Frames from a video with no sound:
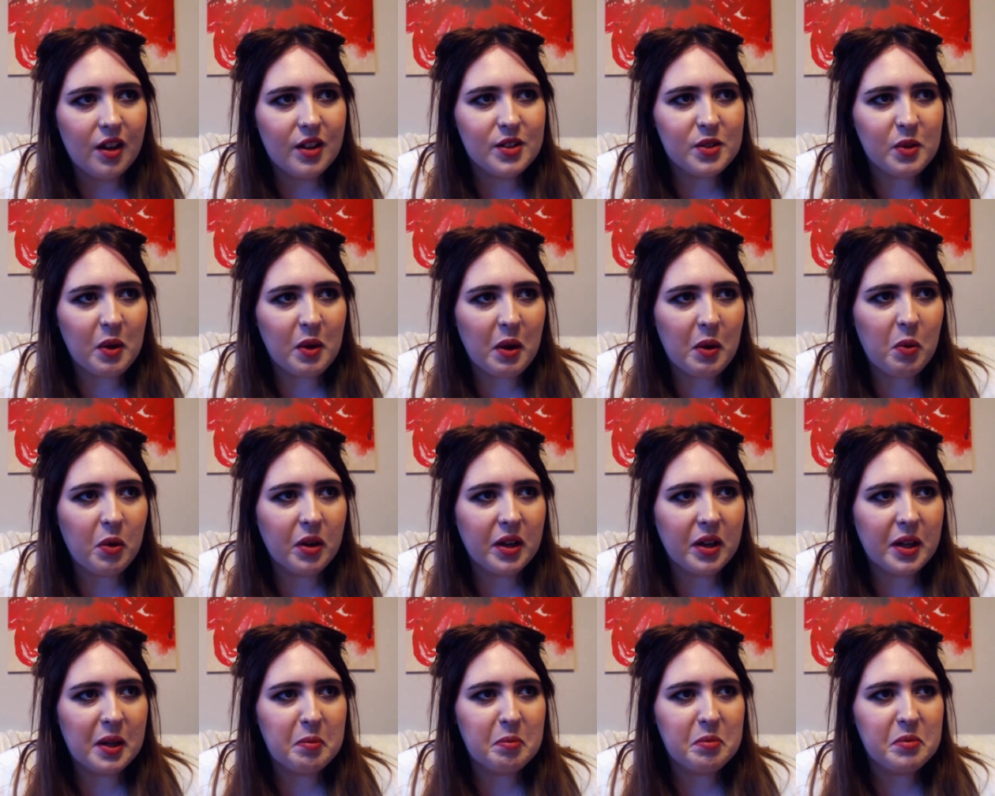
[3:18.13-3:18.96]
So I
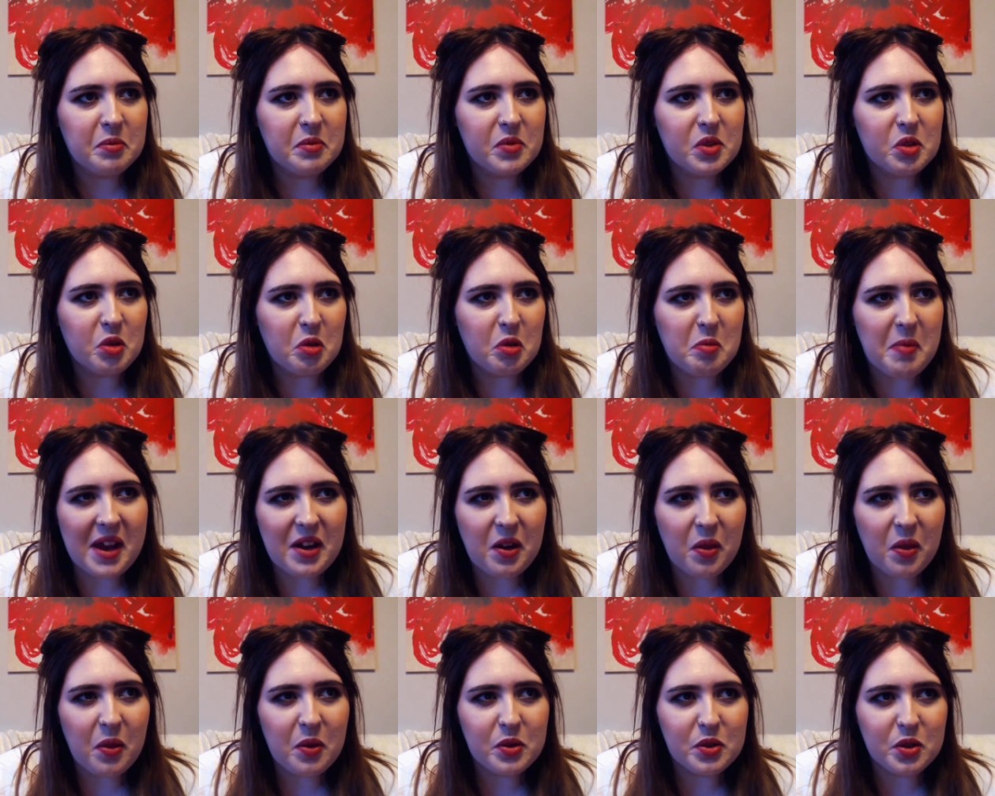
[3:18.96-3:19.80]
want him to
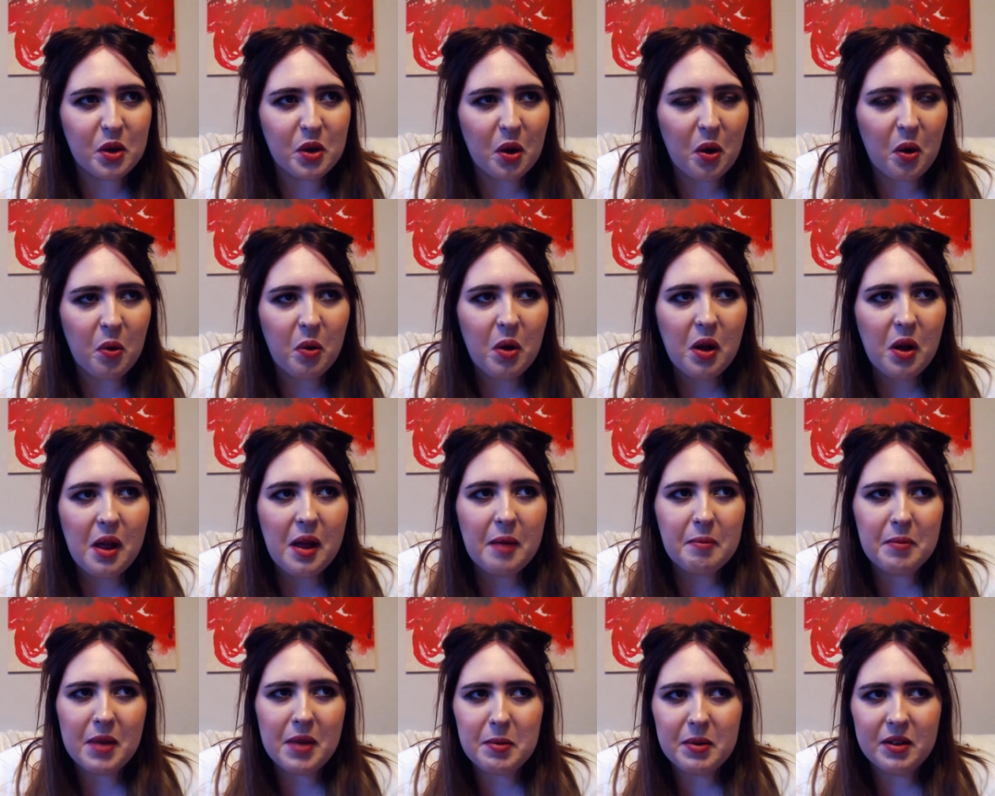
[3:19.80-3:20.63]
remain on the show,
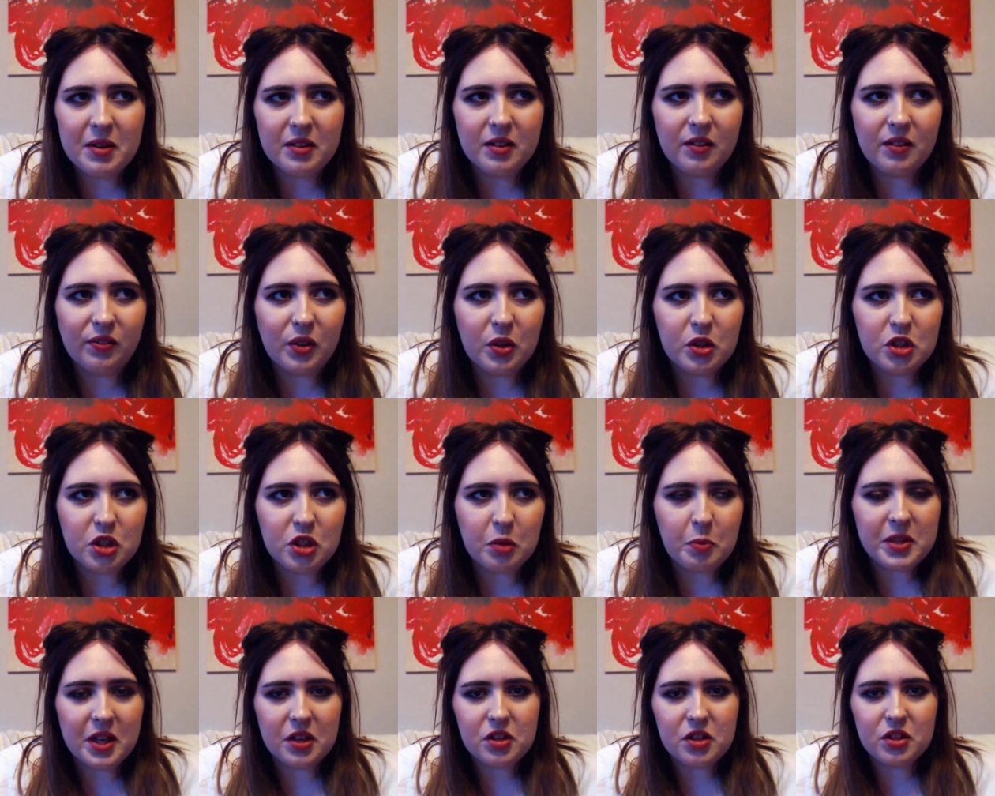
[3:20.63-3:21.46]
maybe in the future
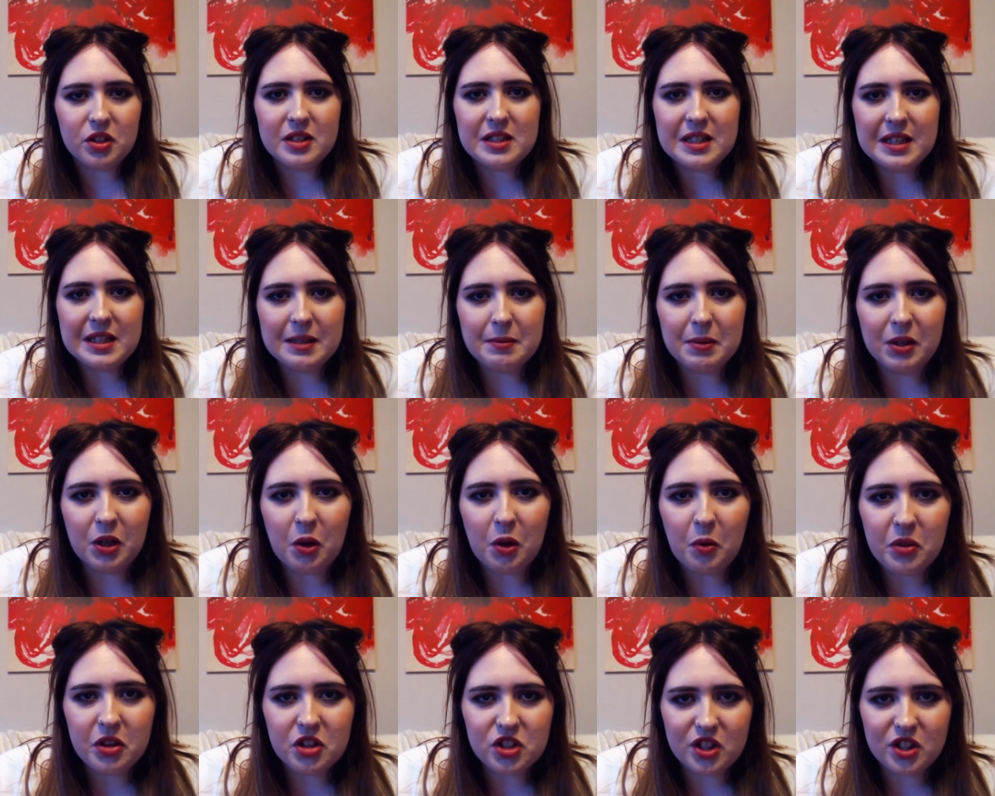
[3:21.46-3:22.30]
potentially teaming
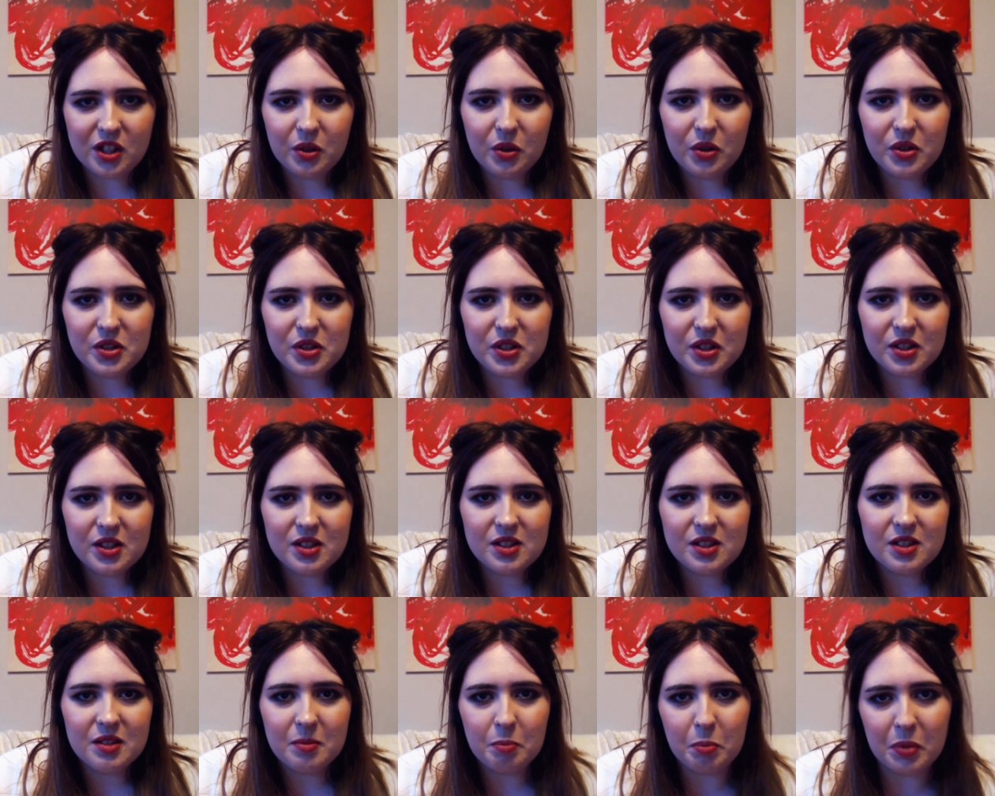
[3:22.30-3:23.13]
up with the Shadowhunters,
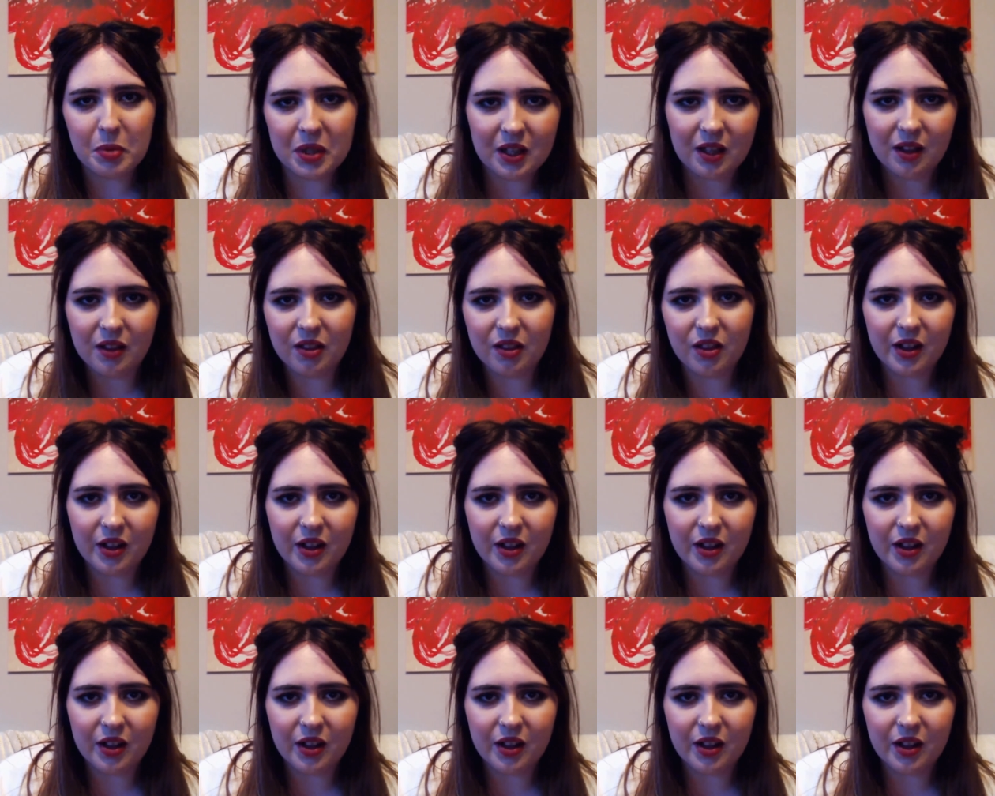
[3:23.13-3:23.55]
being